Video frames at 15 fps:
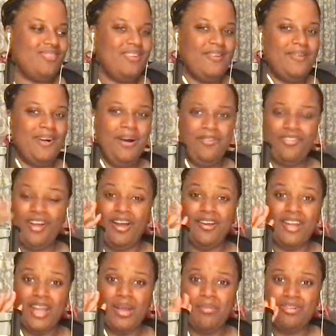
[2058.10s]
Regardless of how you
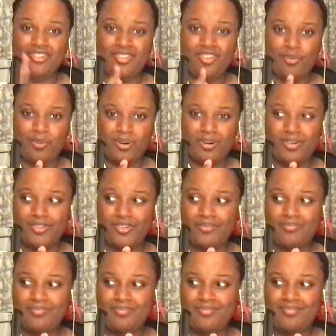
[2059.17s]
came into this world,
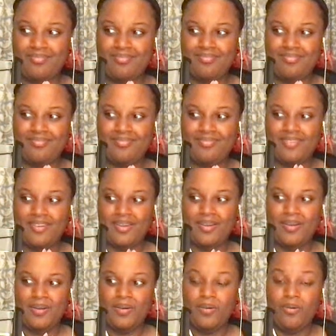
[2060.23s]

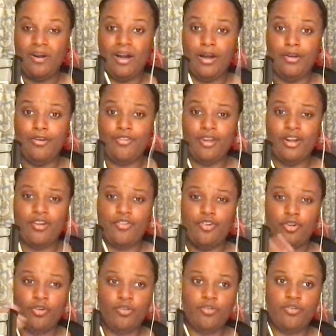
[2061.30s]
or how you decided
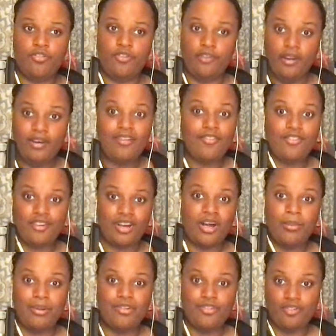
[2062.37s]
your descendants to
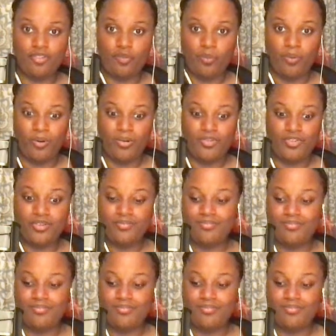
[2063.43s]
come into this world,